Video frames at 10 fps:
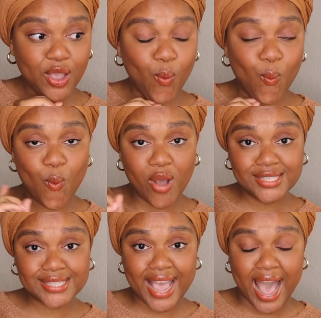
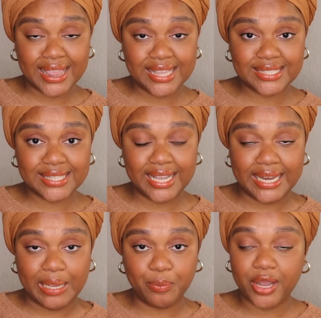Once I had this
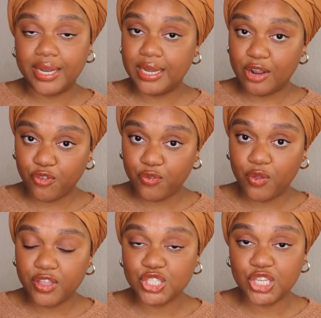lady bring in a
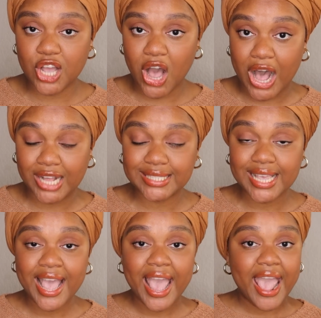Neverfull that she got
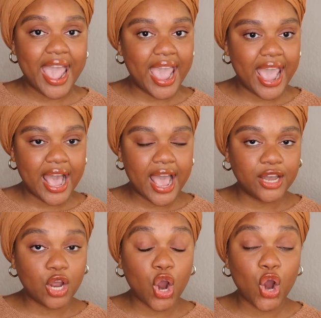
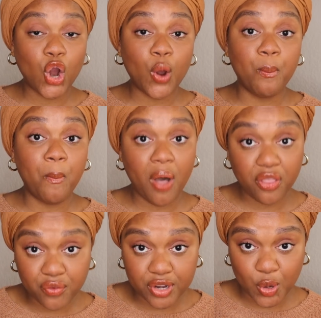and her
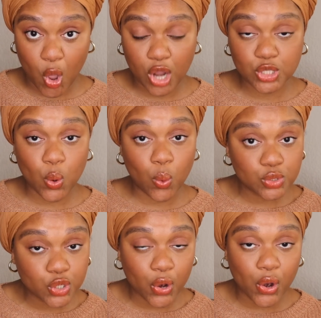mother in law
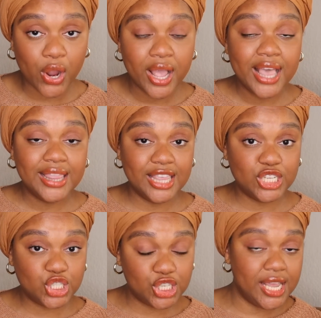told her
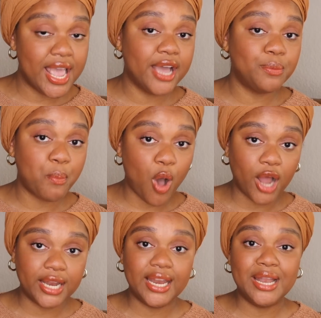that she had
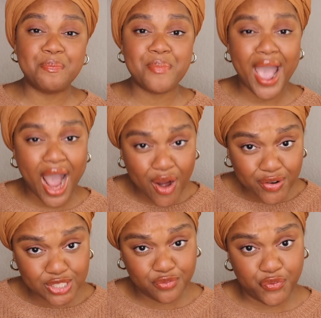bought it in
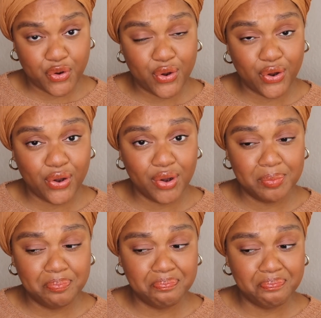Paris for her.
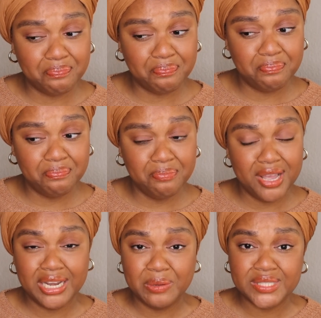
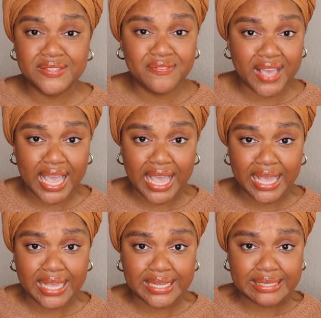And it was
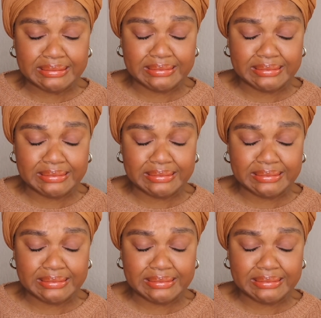fake.